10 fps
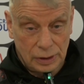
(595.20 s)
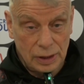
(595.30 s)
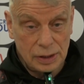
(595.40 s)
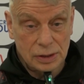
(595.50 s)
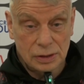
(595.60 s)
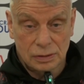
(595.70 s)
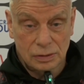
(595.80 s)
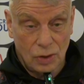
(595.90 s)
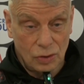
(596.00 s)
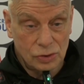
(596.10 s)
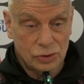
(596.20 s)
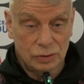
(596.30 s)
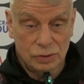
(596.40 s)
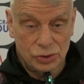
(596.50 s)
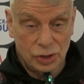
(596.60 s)
Keys,
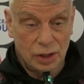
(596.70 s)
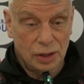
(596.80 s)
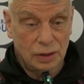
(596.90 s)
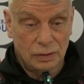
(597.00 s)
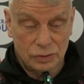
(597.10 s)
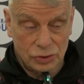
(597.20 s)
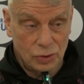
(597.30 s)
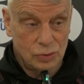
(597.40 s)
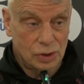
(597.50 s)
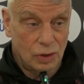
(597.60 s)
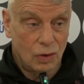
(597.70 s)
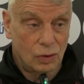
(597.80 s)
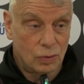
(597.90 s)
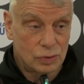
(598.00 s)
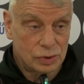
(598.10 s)
Donaldson, G, Suter, all the
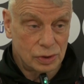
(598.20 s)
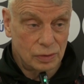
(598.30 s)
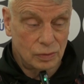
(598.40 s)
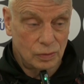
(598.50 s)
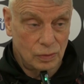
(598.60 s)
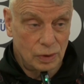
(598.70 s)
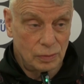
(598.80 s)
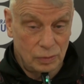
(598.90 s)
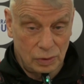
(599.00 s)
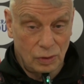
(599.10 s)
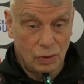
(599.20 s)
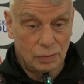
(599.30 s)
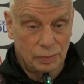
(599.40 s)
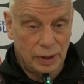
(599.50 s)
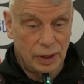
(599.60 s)
ones that weren't,
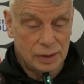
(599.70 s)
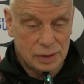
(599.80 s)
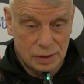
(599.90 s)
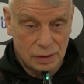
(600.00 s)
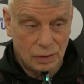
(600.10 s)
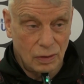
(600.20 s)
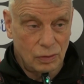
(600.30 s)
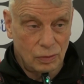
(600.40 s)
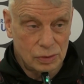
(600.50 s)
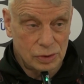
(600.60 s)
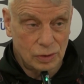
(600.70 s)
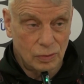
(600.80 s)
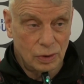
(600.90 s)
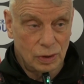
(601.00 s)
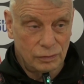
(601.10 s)
Logan Bayliss, all the ones that
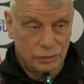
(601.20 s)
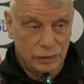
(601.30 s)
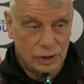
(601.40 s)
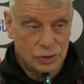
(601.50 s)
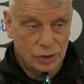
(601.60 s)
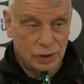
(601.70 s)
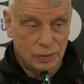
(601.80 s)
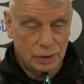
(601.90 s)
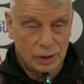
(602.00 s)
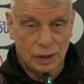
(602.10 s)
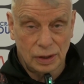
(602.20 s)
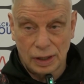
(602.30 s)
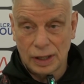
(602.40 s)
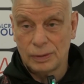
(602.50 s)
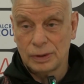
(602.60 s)
weren't featured at the weekend are
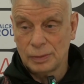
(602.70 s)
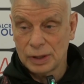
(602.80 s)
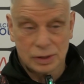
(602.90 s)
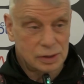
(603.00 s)
now in the mix